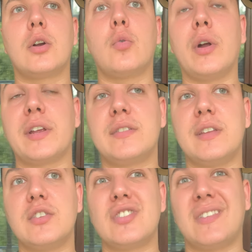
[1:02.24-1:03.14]
quad
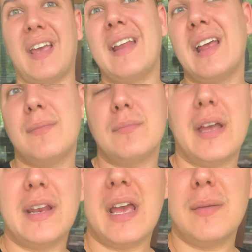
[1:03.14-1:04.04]
extensions
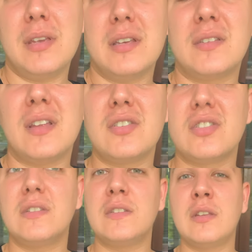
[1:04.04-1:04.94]
and hammy
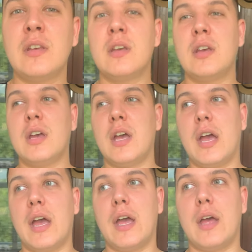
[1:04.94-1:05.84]
extensions,
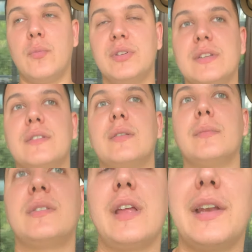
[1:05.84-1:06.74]
and we did
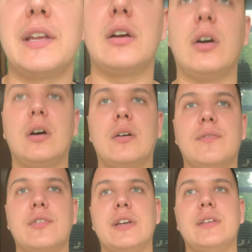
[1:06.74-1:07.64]
some standing
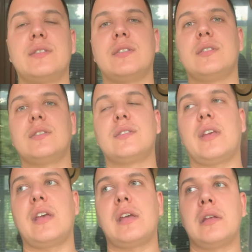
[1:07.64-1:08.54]
calf raises
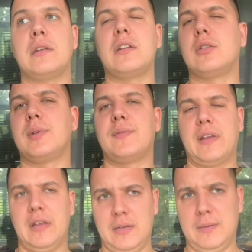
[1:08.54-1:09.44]
and a little bit
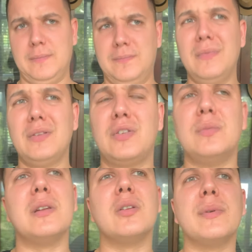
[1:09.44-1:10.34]

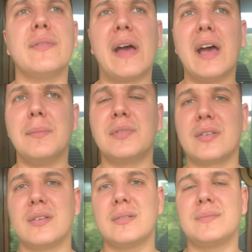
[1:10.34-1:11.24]
of
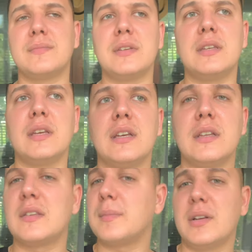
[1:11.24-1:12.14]
abs, and
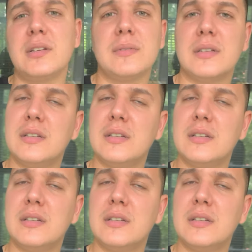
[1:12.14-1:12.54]
that's about it.